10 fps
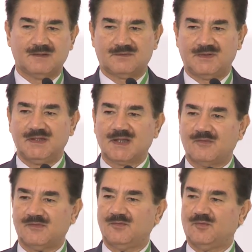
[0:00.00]

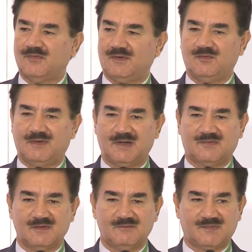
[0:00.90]
3,000 goes into debt
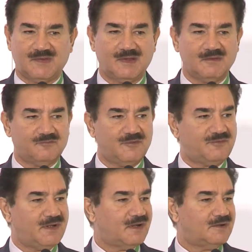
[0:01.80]
servicing,
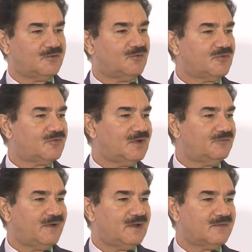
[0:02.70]
1,500 goes to
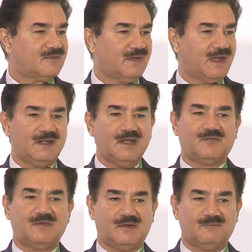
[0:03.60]
defense, and
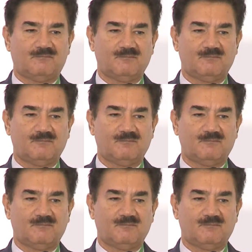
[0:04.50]
that's it.